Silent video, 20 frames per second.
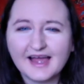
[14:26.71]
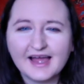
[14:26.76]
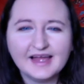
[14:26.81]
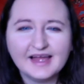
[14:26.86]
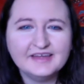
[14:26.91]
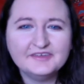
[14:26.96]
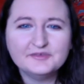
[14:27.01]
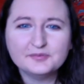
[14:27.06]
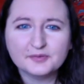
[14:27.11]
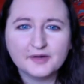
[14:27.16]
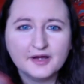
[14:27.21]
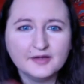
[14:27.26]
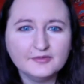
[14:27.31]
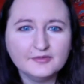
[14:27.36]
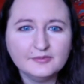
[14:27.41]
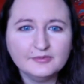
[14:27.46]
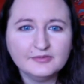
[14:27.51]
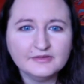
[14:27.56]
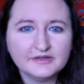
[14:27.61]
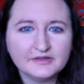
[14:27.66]
It's
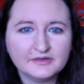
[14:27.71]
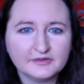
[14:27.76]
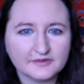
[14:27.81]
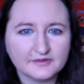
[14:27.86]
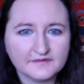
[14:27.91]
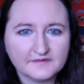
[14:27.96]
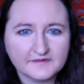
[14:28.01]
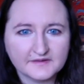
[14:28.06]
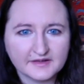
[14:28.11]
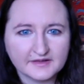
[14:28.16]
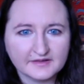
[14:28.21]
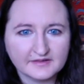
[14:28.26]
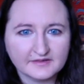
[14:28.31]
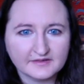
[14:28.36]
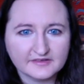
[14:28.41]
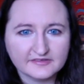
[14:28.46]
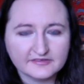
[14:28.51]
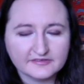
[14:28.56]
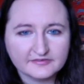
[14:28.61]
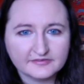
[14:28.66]
probably good that I
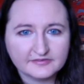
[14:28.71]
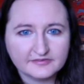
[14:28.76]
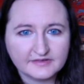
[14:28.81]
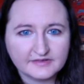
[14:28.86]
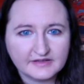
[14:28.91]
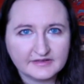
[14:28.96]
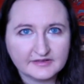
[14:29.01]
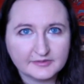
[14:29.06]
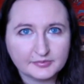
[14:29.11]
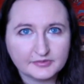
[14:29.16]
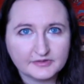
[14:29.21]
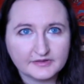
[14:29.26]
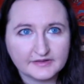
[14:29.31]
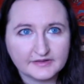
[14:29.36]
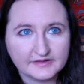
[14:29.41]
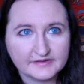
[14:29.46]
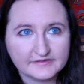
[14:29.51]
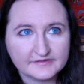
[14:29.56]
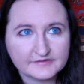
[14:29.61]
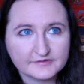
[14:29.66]
live in a
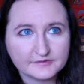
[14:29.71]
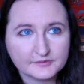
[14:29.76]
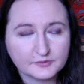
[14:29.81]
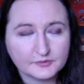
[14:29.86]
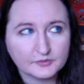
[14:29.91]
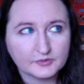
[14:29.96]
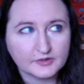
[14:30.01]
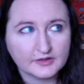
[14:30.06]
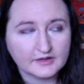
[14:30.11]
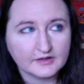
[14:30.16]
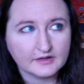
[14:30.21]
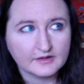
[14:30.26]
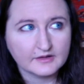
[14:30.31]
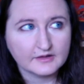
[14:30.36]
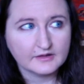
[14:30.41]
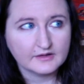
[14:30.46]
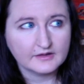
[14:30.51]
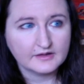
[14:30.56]
place where